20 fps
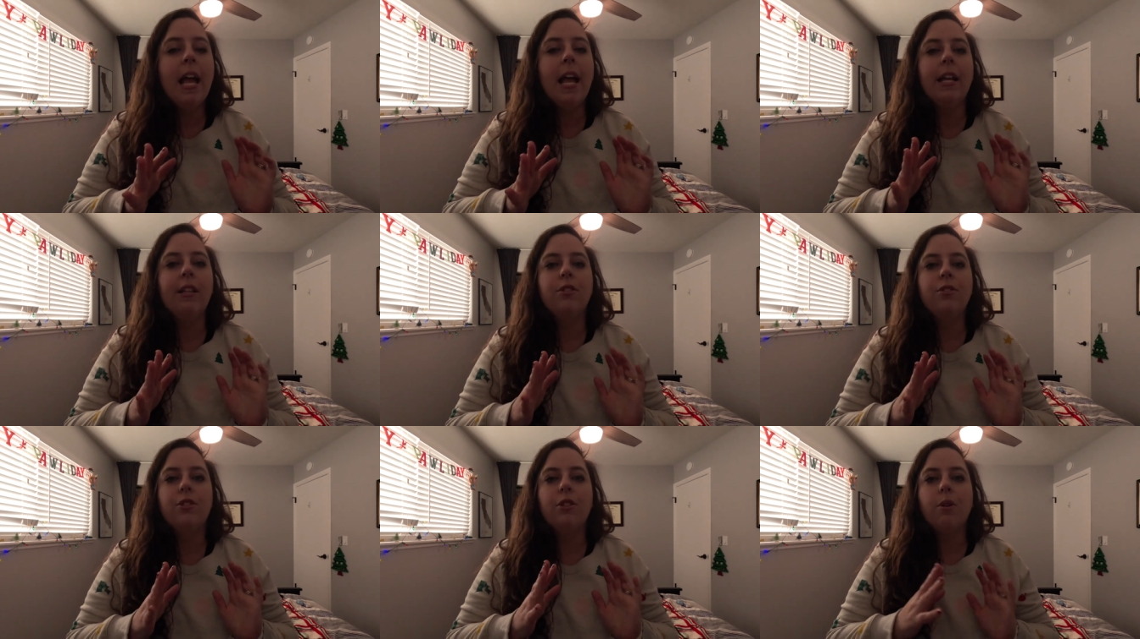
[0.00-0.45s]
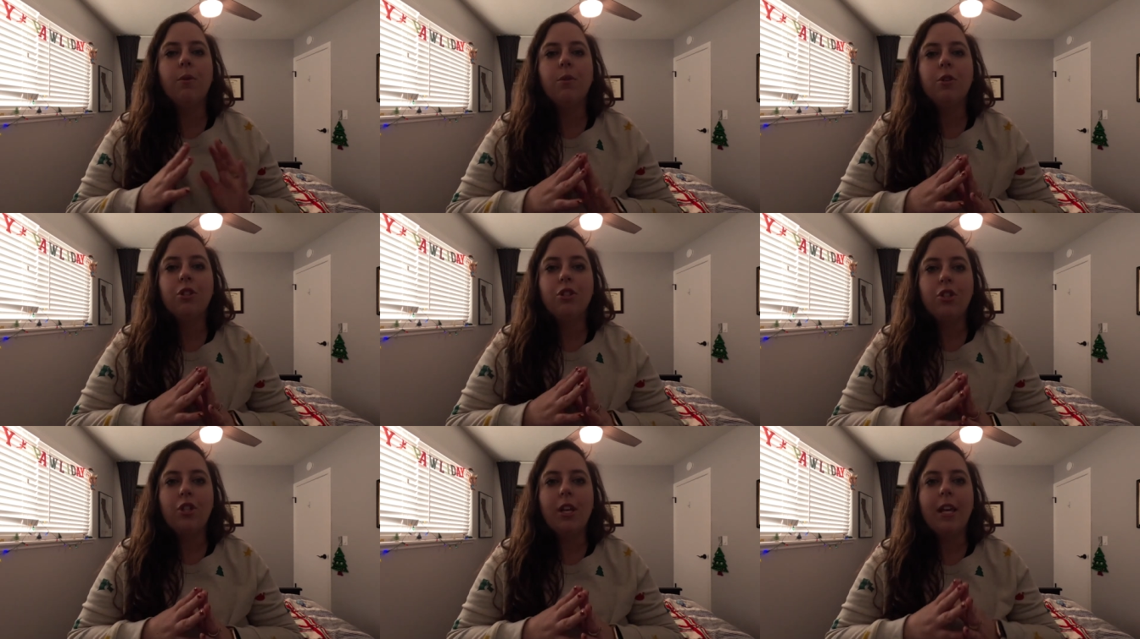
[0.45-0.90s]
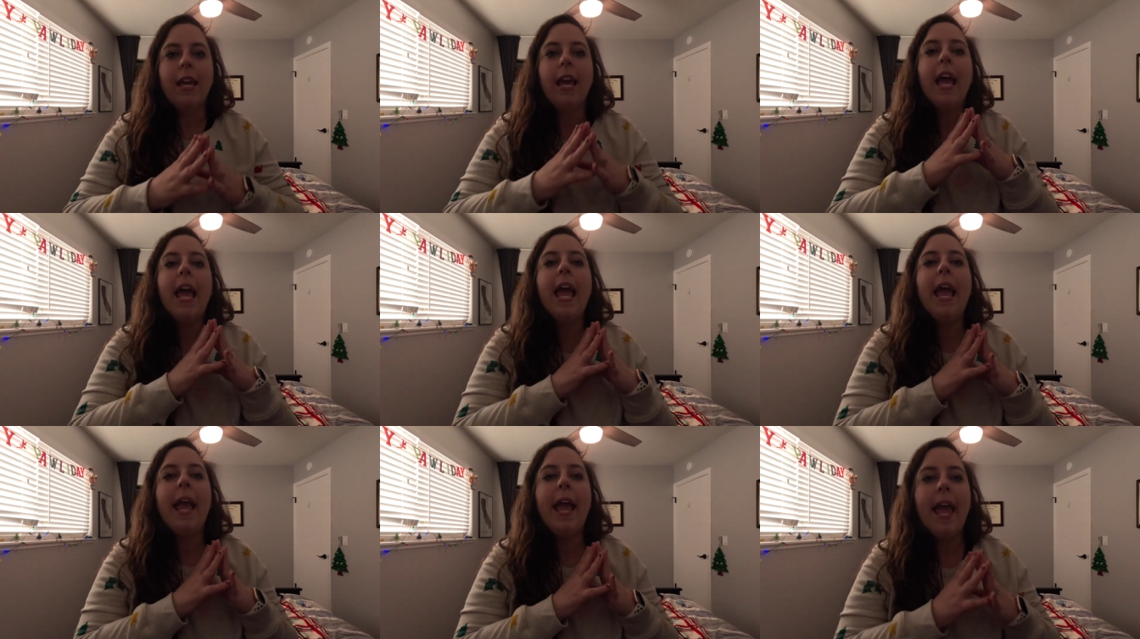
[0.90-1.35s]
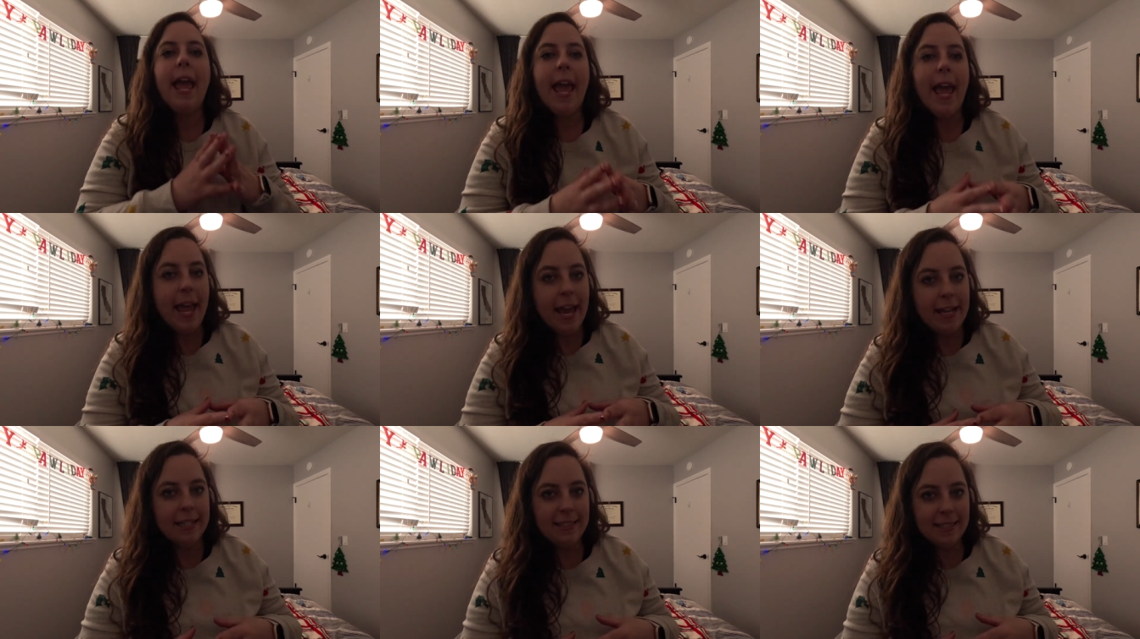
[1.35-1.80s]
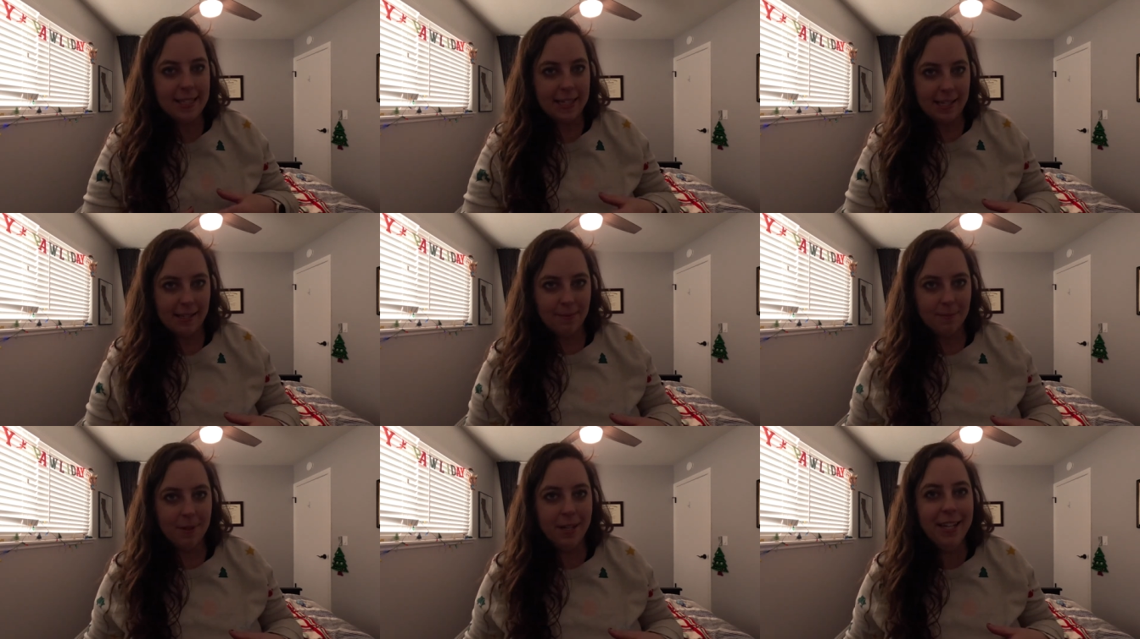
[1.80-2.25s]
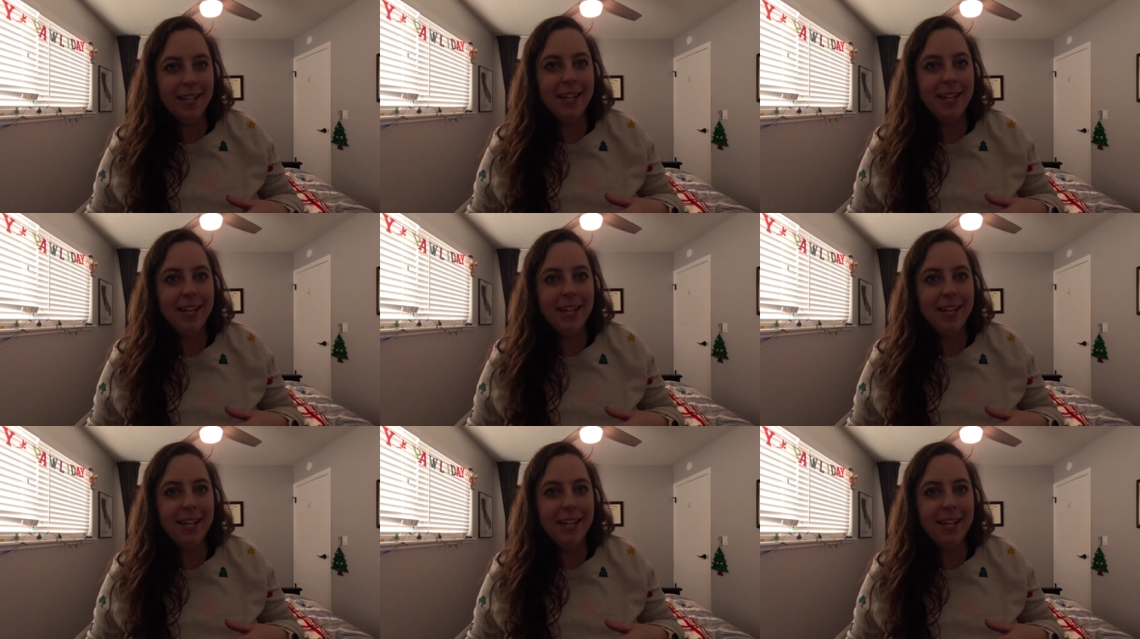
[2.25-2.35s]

And so she hates him